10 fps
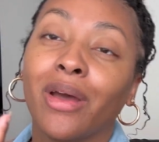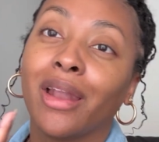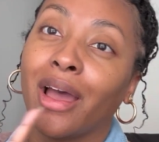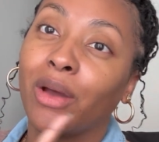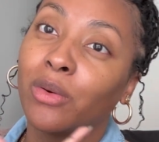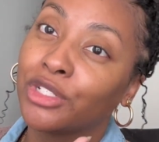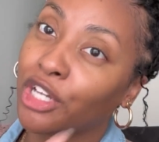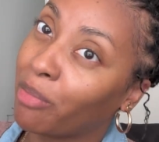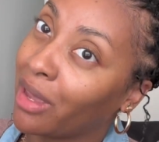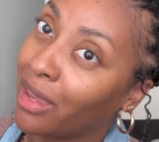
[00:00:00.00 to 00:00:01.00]
and I will
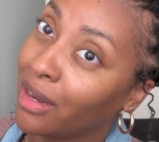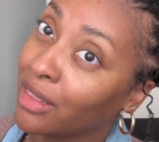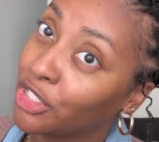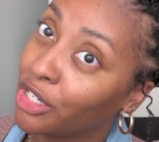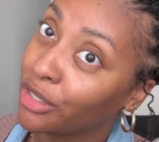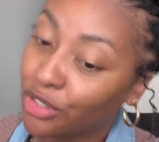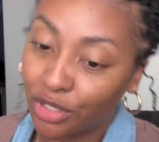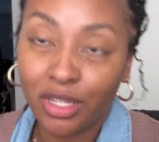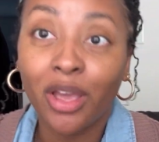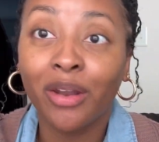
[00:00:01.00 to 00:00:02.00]
check back in at the church.
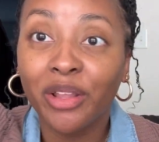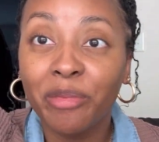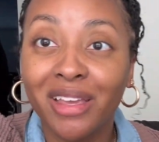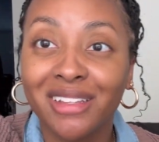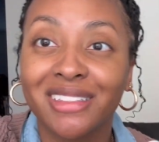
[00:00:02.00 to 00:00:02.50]
See you in a little bit.